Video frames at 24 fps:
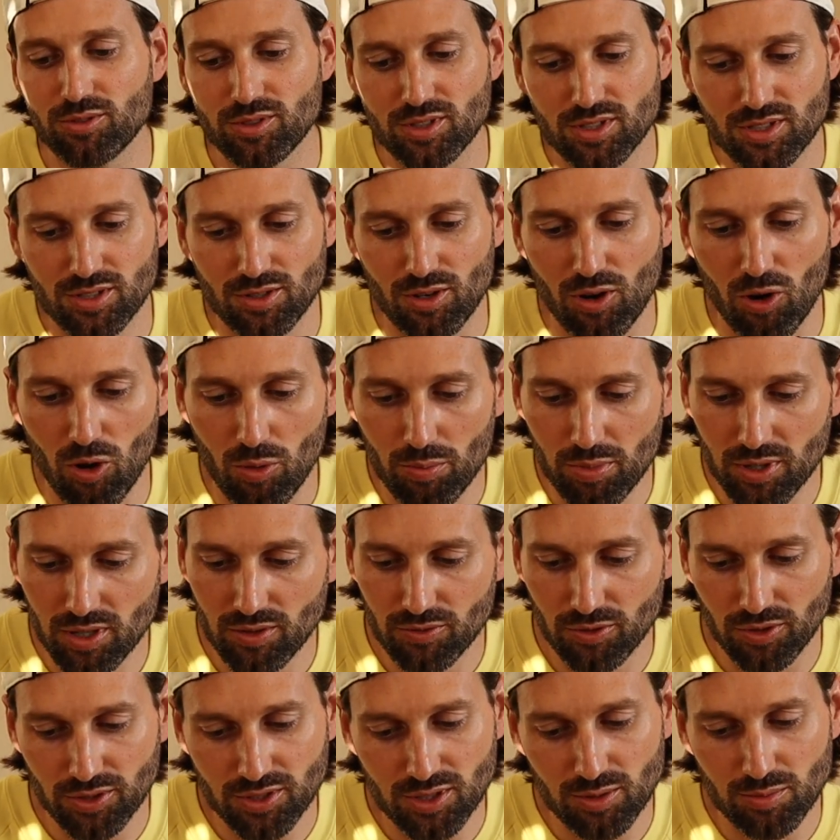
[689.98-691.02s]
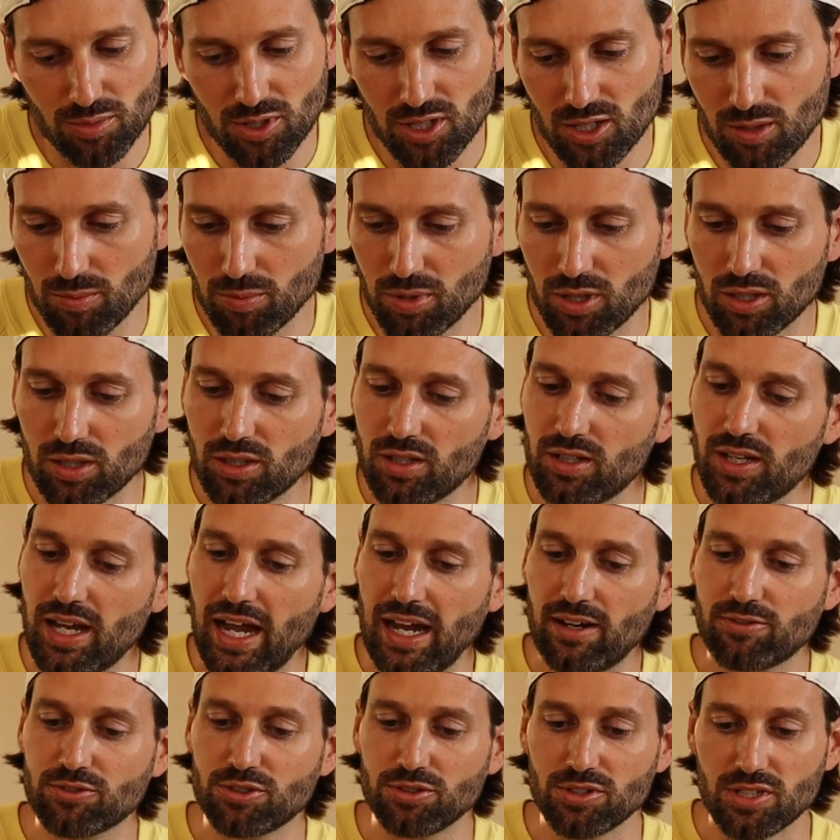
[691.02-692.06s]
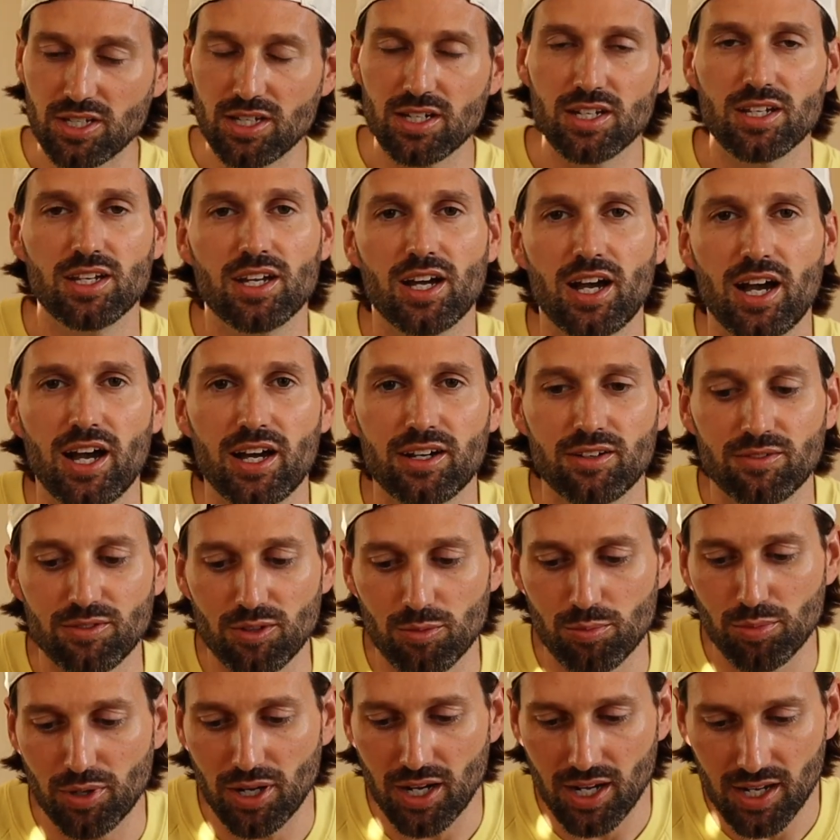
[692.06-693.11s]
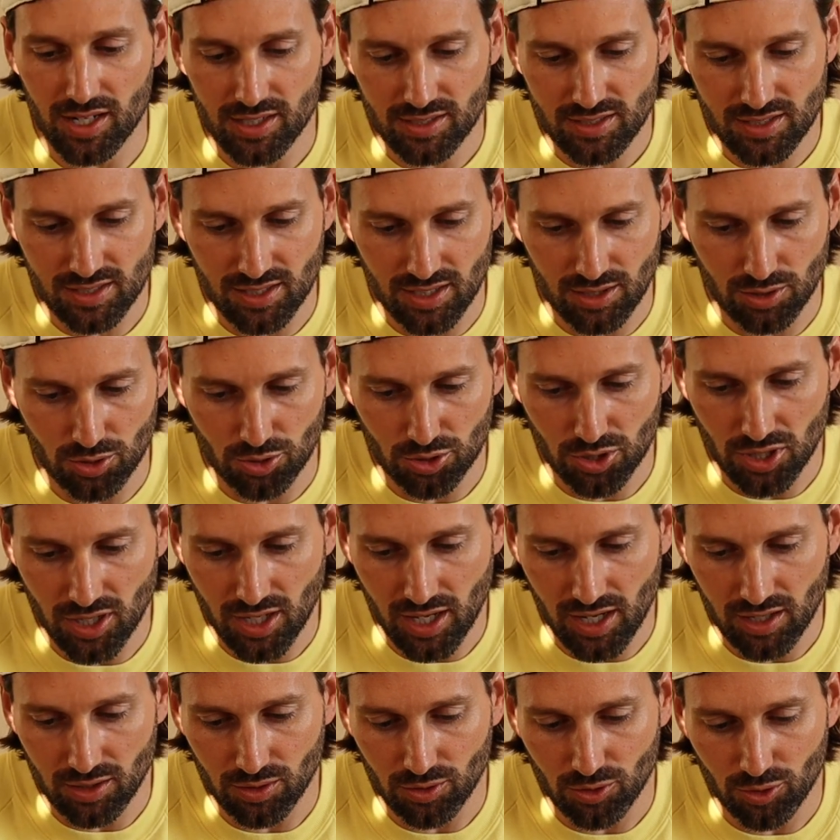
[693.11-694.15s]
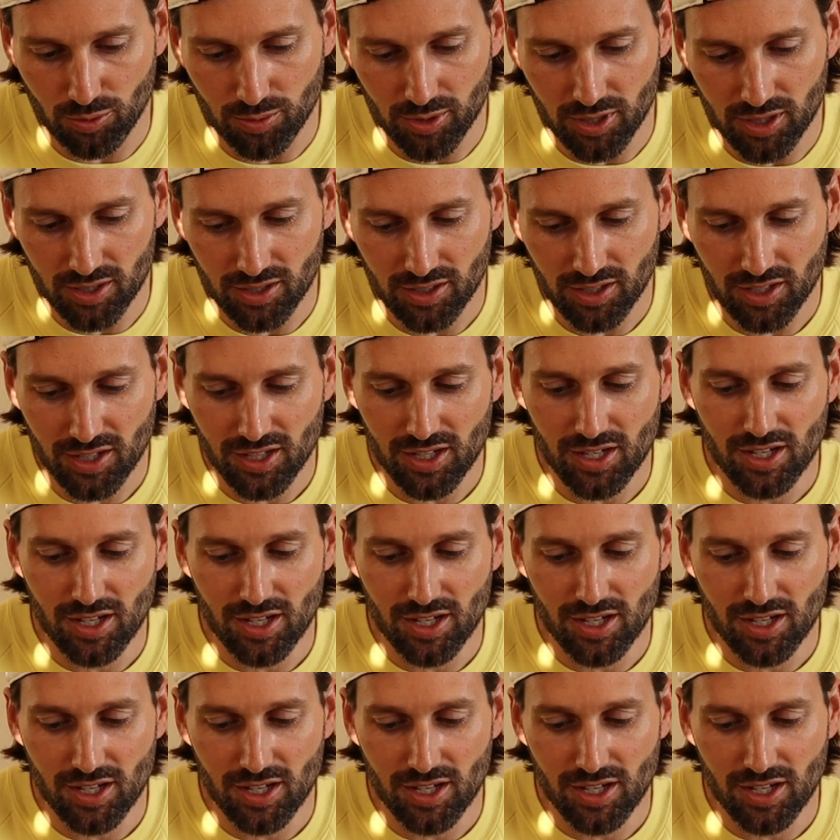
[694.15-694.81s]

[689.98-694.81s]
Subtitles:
was hoping for it to be, but after getting it out of the box and looking at it a little bit,